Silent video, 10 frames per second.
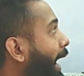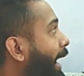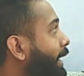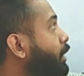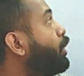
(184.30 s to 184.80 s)

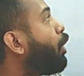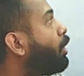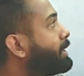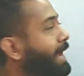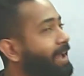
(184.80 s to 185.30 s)
are
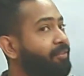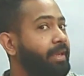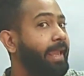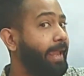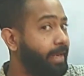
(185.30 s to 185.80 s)
not
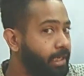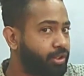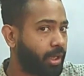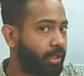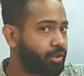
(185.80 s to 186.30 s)
having
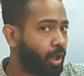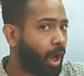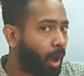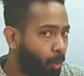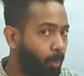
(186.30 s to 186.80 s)
any charge,
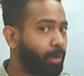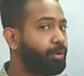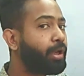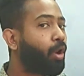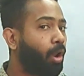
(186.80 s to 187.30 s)
what
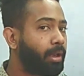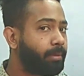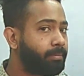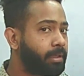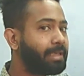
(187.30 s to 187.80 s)
do we call
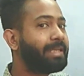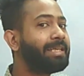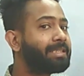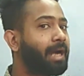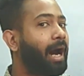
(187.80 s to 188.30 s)
them?
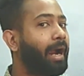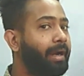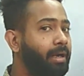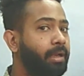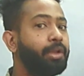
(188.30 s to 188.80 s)
These
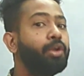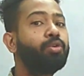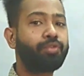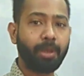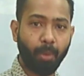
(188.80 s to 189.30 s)
are
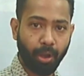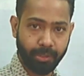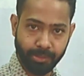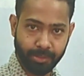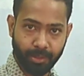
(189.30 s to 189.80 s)
neutral
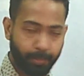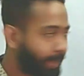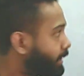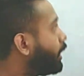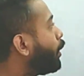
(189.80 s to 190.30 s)
bodies,
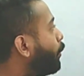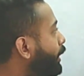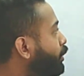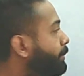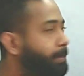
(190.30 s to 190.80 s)
right?
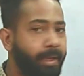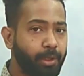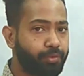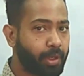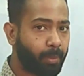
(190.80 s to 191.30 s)
What do you mean by
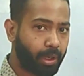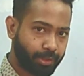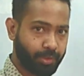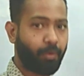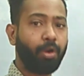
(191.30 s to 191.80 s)
neutral
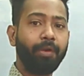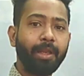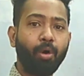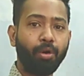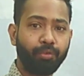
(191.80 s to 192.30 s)
bodies? We've
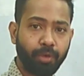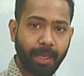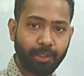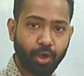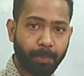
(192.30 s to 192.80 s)
already gone through
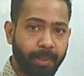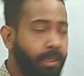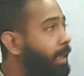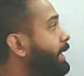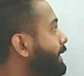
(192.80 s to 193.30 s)
that
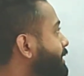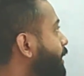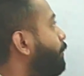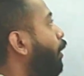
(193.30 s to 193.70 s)
topic. These are